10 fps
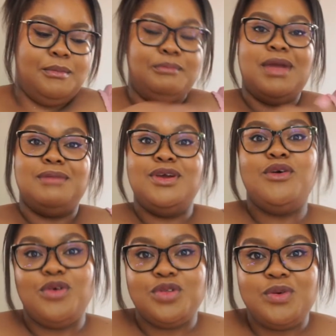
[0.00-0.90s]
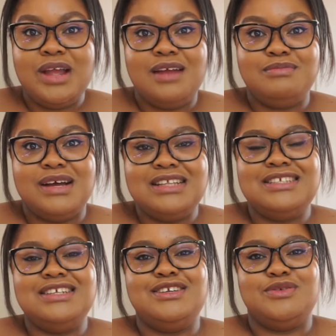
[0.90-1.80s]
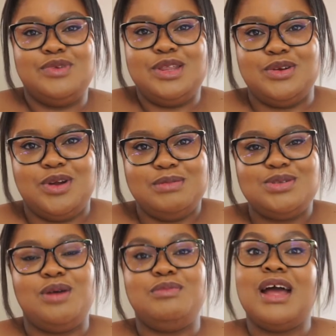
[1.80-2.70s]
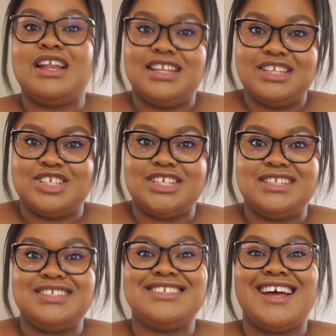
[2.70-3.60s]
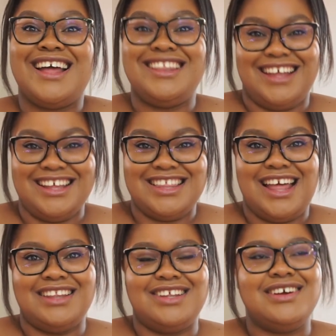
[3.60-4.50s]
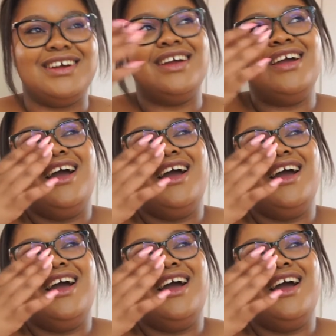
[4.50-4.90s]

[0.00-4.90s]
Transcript: maybe all the way unbuttoned with a crop top and the jeans. I like that look.